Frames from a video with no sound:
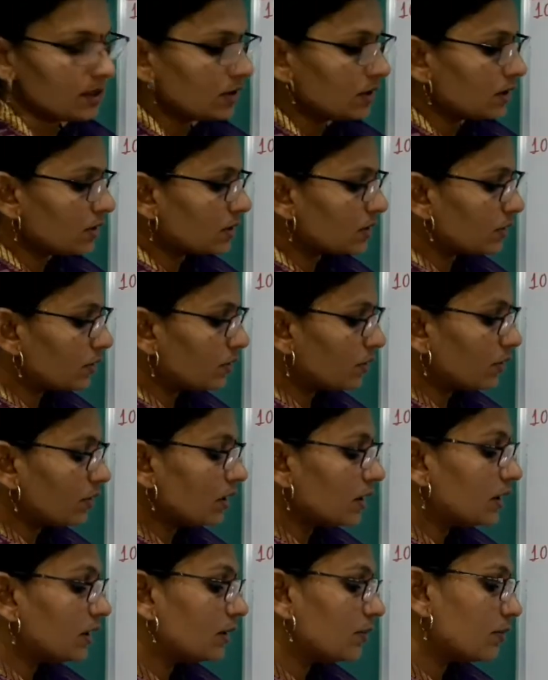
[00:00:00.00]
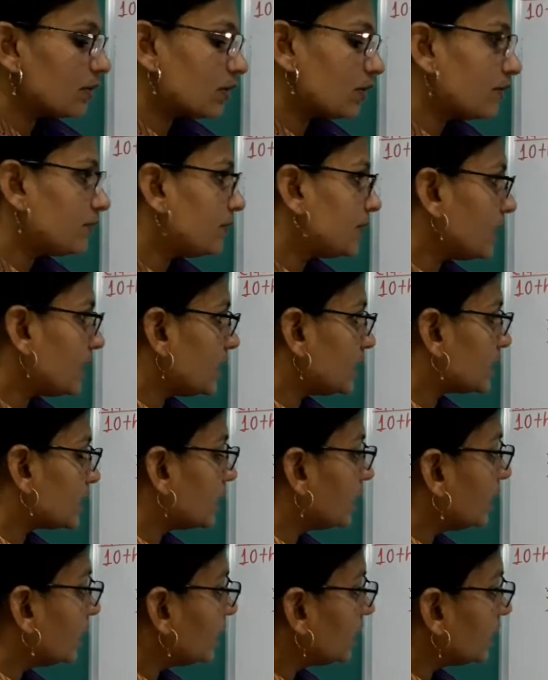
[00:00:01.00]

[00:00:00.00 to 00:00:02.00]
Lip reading: So number of trees in